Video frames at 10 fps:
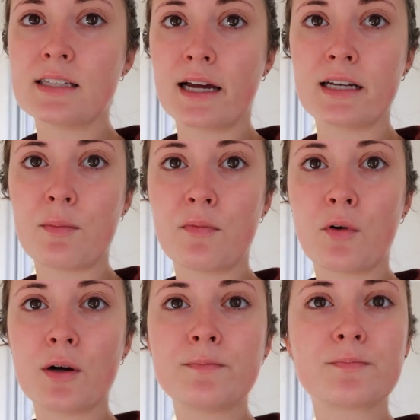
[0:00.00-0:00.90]
signed up
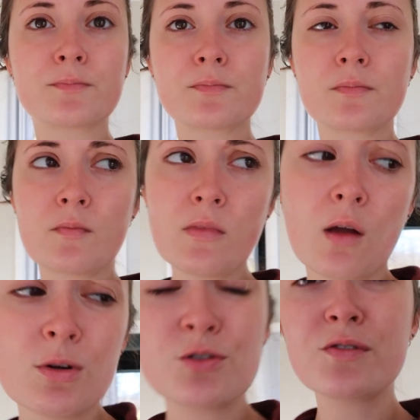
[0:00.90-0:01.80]
for,
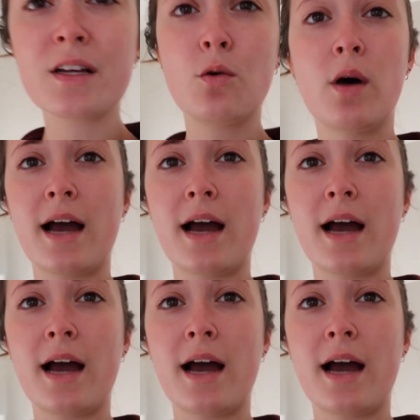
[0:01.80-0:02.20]
which was really cool.